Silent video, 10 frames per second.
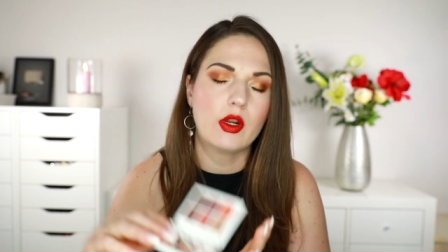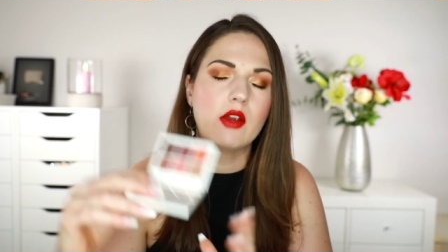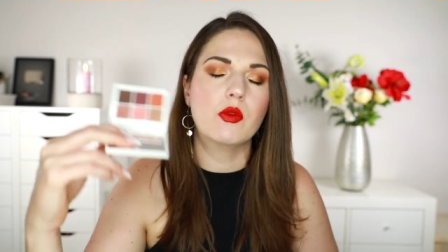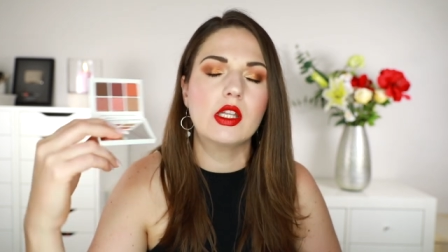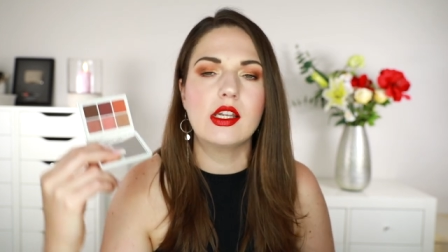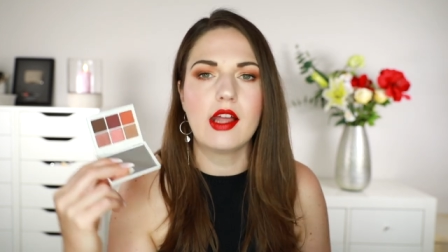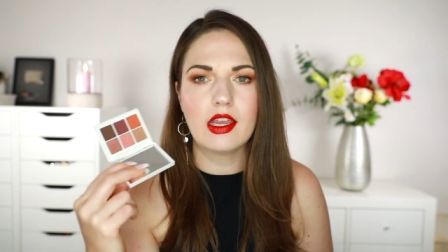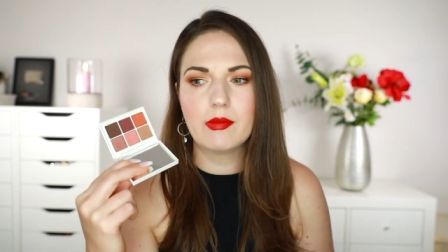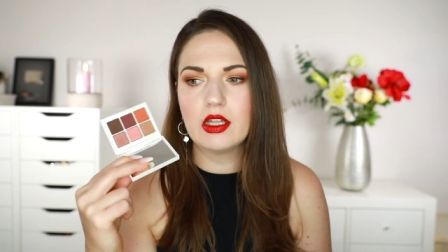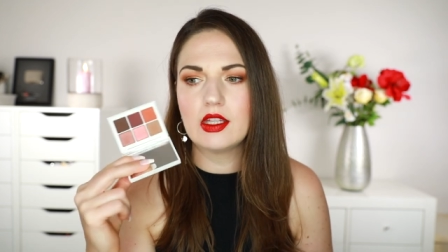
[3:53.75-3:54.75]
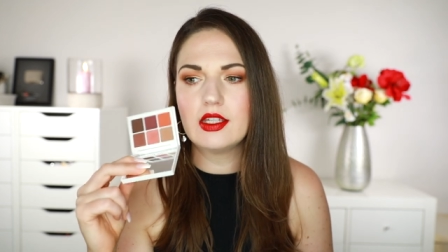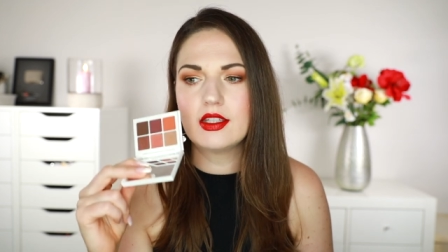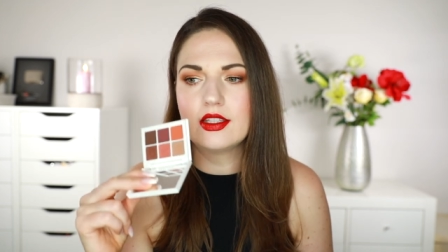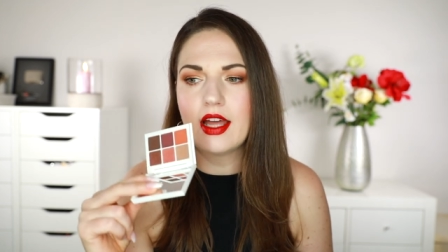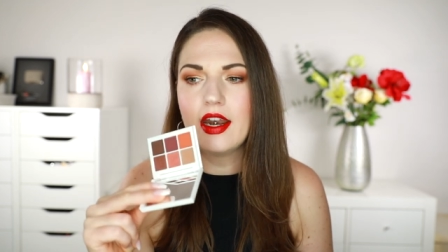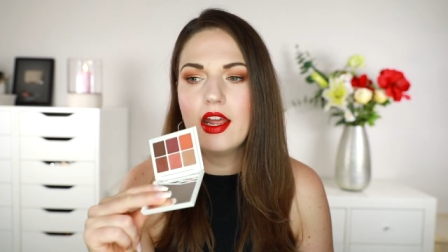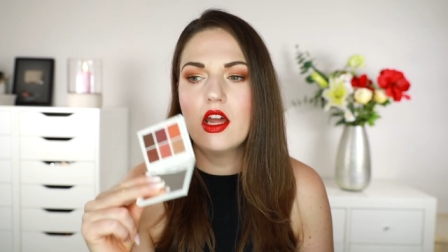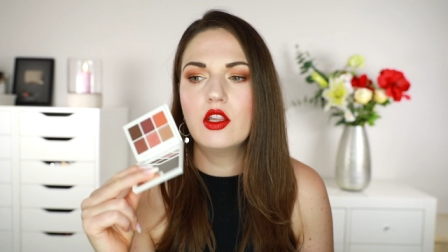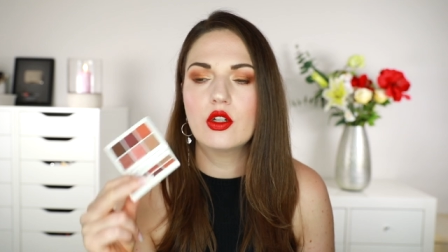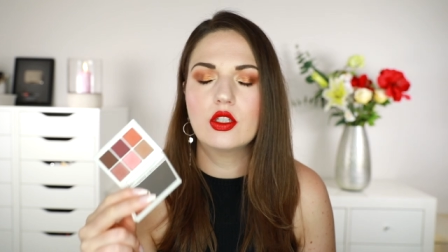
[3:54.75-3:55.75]
What I really like about these is that
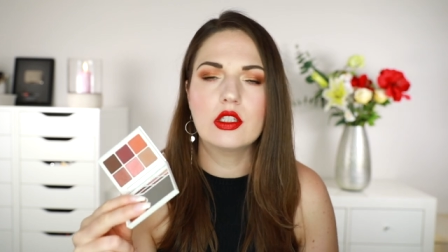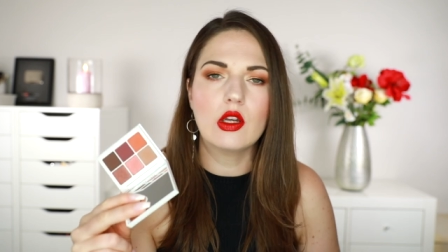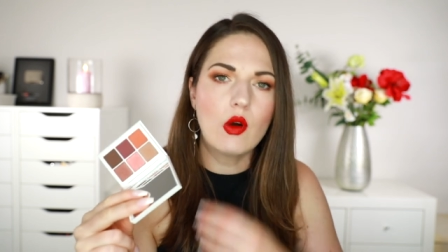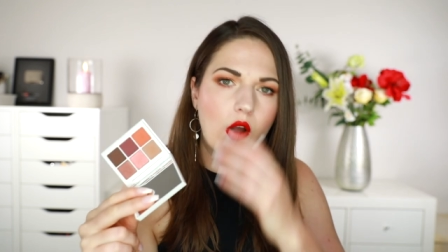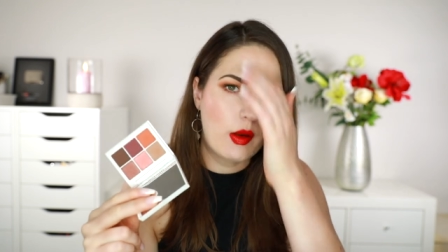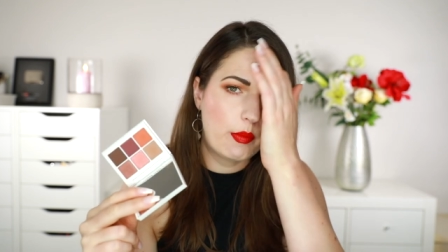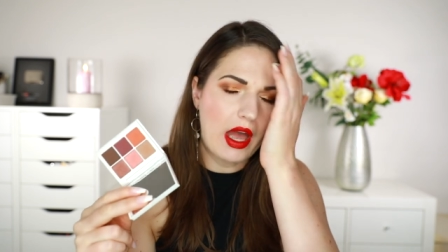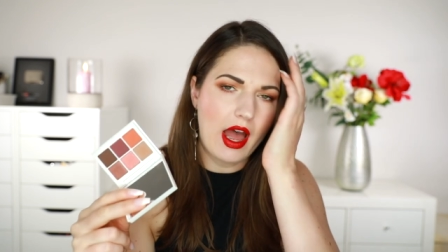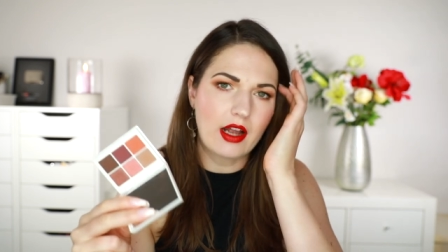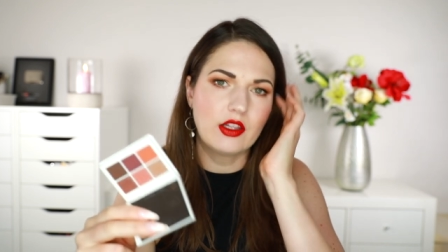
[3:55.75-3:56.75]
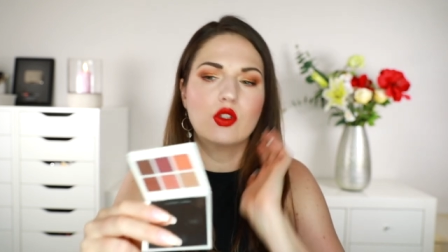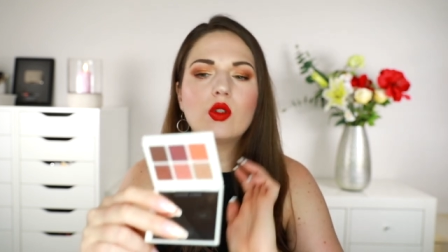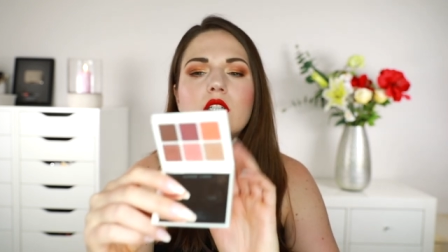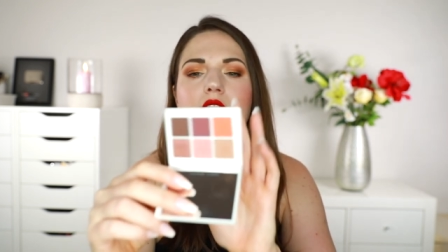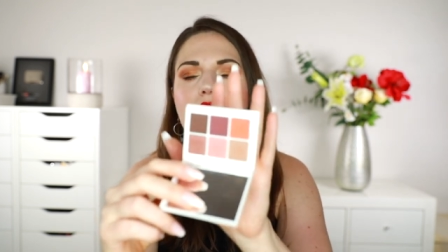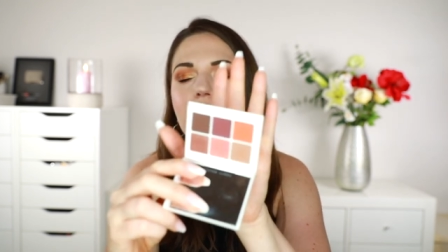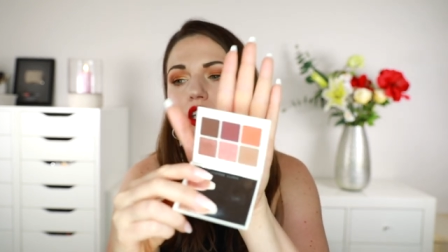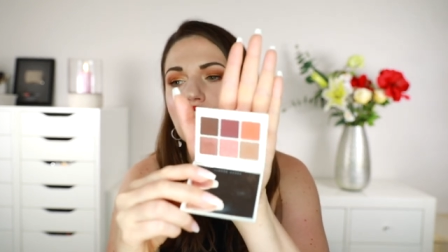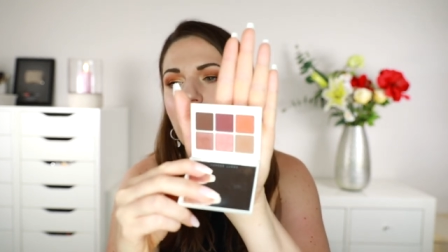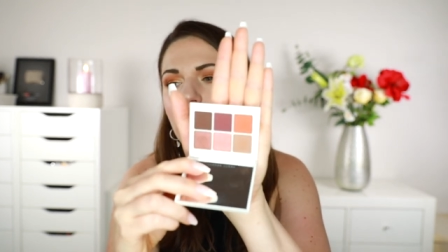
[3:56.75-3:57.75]
they're so compact. There's only
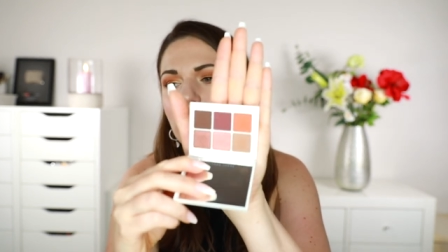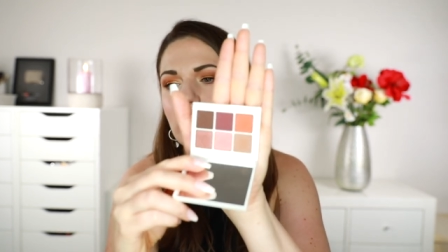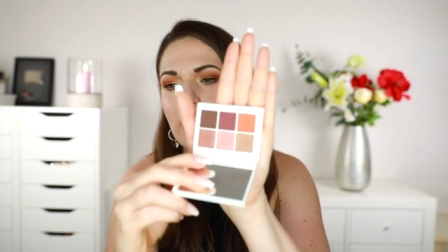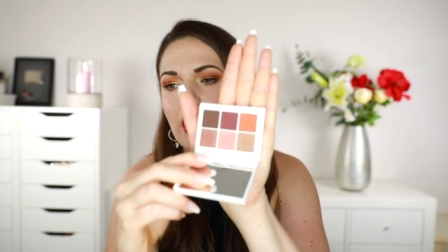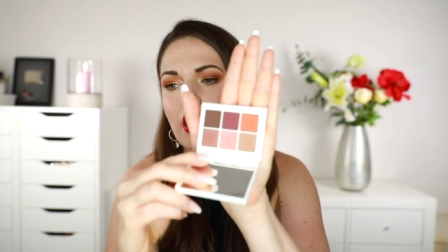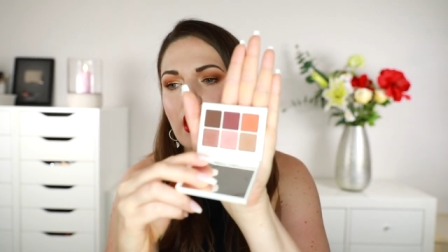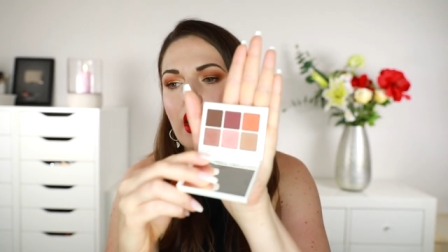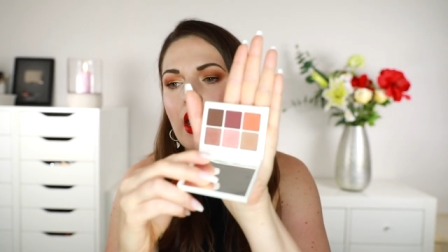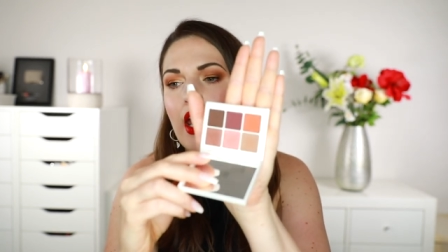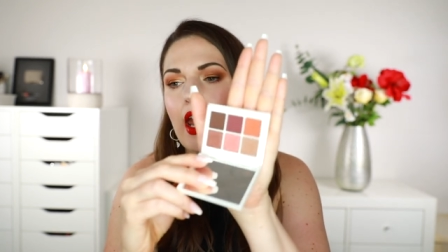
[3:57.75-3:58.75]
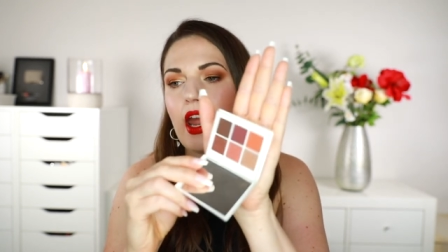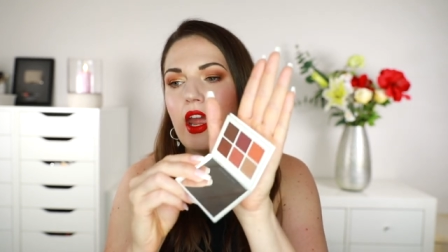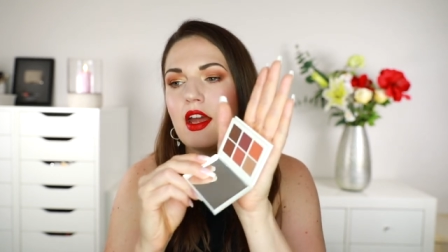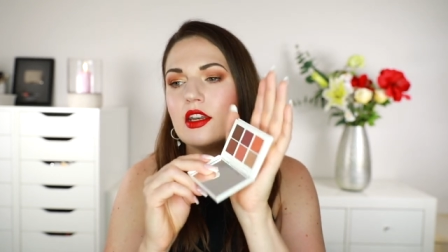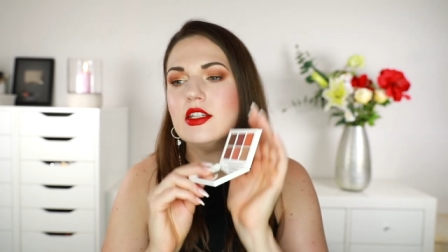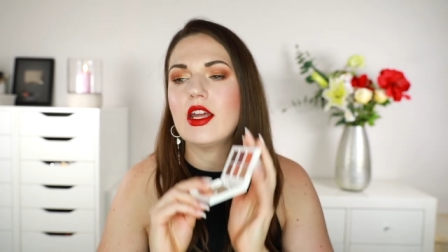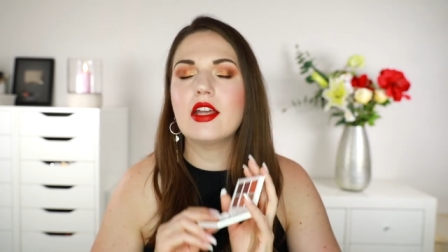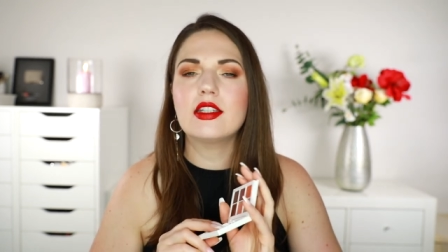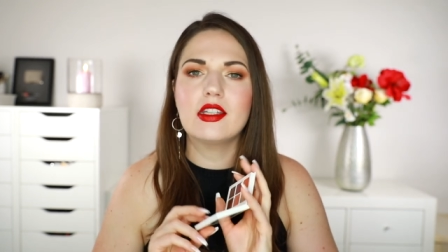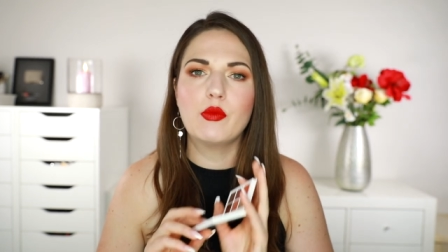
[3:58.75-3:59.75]
6 shadows in here, and
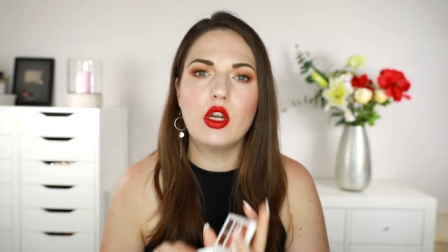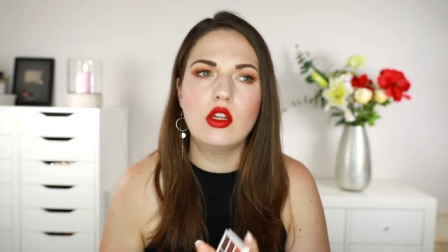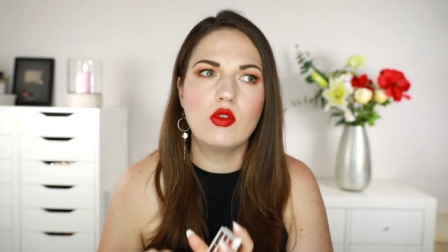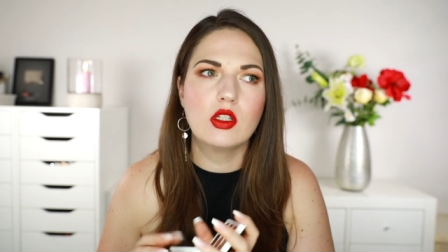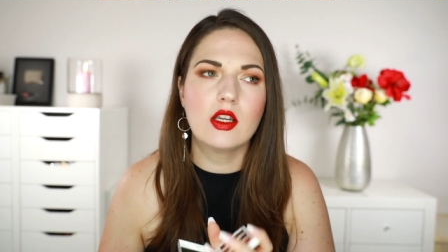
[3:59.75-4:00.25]
as someone who